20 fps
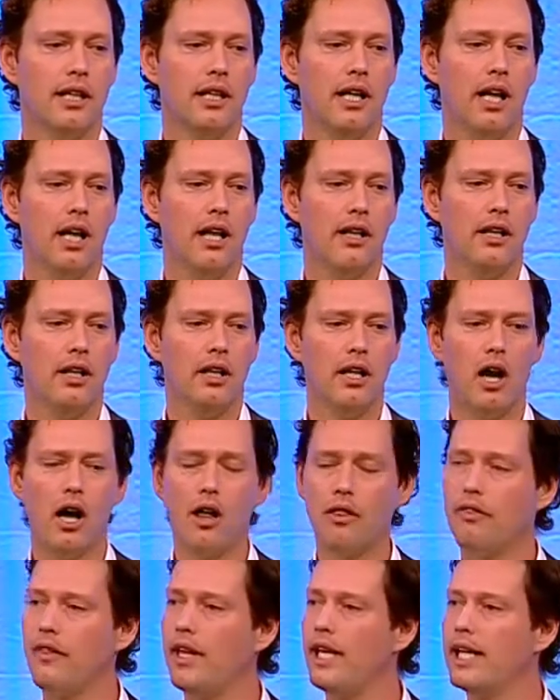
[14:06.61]

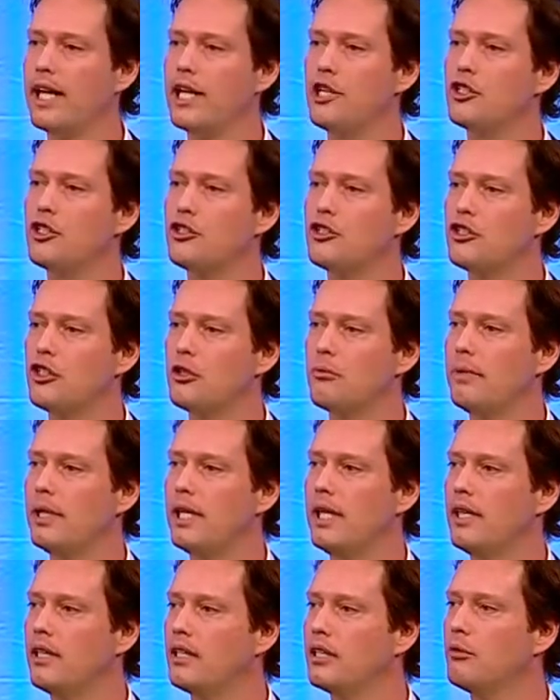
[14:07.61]
Authentication should
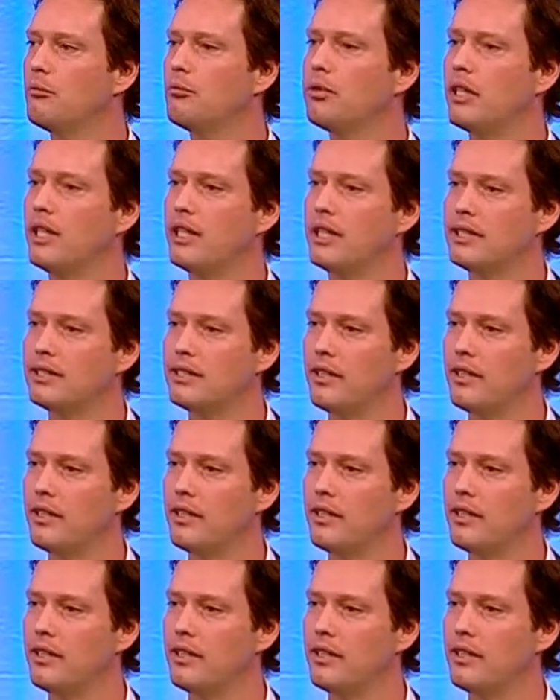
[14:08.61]
be completely